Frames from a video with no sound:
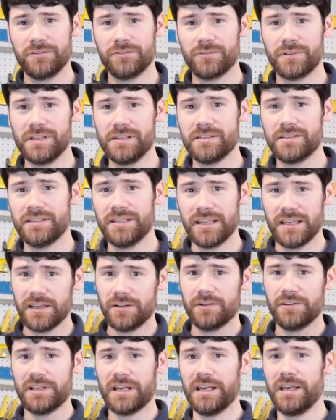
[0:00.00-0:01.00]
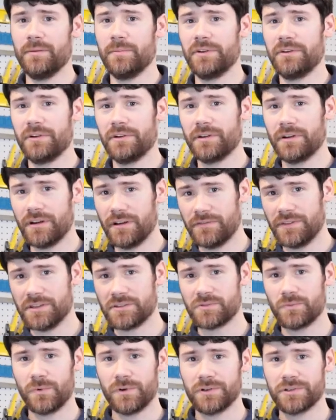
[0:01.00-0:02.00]
increase the inner diameter of
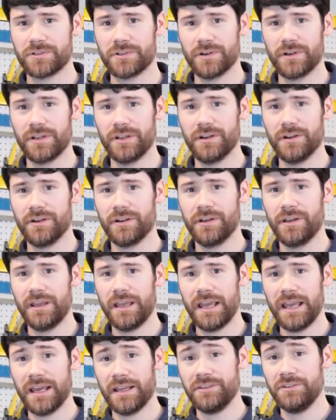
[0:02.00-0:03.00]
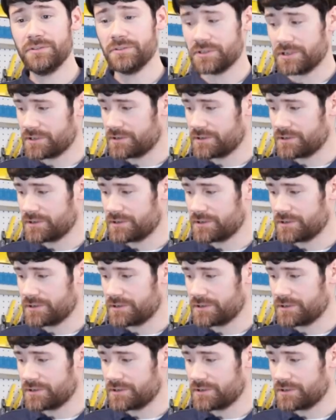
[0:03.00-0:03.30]
this washer here and use